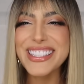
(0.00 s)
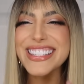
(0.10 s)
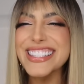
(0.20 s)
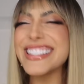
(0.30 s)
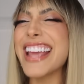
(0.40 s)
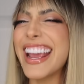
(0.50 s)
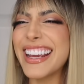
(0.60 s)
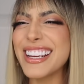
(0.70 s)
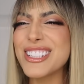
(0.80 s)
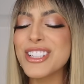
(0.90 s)
the
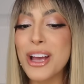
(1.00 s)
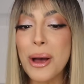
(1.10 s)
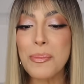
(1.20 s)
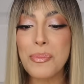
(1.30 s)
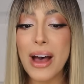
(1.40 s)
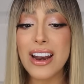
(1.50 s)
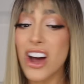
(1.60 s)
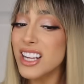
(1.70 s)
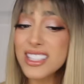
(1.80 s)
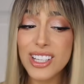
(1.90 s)
stage, but
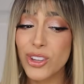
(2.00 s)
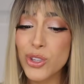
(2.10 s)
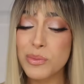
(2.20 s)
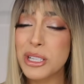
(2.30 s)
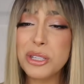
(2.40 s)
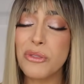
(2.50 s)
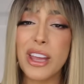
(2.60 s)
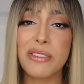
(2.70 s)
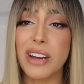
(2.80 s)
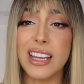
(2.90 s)
honestly, those are my 2
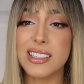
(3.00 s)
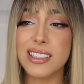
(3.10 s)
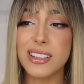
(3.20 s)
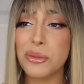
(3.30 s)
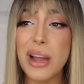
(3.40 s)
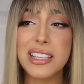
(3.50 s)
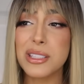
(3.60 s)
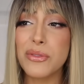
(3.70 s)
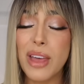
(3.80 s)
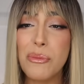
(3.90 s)
favorite. The
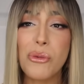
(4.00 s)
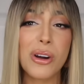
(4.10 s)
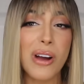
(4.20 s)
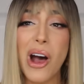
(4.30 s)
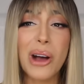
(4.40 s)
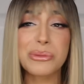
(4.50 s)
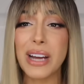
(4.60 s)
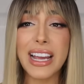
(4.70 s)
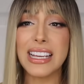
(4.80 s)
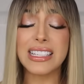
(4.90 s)
rest of them were all
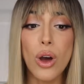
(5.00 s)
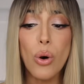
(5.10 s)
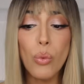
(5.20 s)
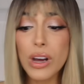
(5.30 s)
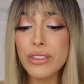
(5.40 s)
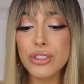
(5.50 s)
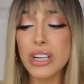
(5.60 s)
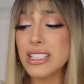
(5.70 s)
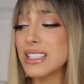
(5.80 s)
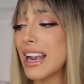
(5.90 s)
right. One of the
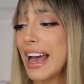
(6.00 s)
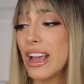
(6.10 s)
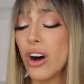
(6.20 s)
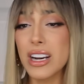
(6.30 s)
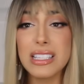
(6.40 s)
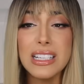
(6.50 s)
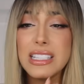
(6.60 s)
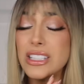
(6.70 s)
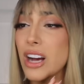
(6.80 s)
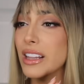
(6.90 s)
dresses that I honestly
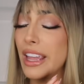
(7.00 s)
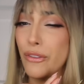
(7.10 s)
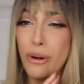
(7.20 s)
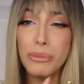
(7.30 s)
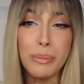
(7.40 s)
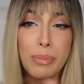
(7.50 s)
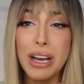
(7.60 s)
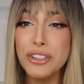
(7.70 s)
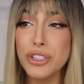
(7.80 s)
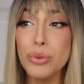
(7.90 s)
did not like from the
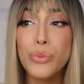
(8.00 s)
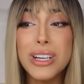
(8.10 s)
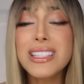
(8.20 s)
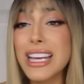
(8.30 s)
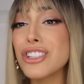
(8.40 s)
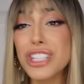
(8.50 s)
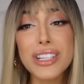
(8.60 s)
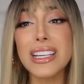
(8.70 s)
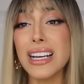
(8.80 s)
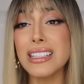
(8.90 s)
bunch was
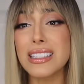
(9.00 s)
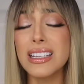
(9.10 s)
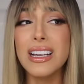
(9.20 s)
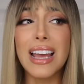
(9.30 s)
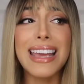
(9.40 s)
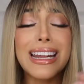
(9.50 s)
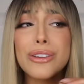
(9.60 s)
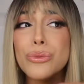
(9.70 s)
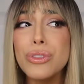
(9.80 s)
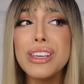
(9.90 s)
Nigeria's, and I
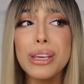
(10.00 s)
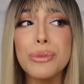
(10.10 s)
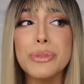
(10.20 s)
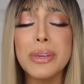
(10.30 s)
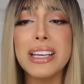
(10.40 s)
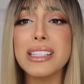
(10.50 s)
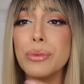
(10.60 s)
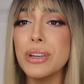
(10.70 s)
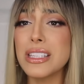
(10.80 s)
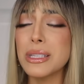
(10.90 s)
don't think it was because
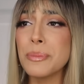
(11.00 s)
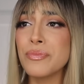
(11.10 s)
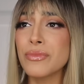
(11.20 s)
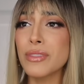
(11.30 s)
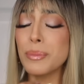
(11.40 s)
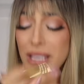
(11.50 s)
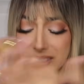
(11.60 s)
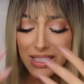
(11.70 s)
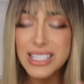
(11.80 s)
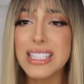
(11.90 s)
of
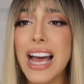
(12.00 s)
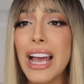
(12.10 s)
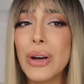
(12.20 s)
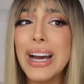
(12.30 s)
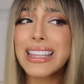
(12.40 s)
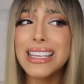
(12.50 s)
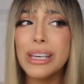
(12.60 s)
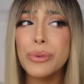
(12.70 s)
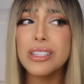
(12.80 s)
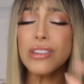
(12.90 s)
the style. I think
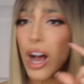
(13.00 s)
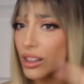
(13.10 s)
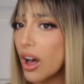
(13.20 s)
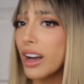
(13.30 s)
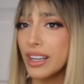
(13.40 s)
it was not long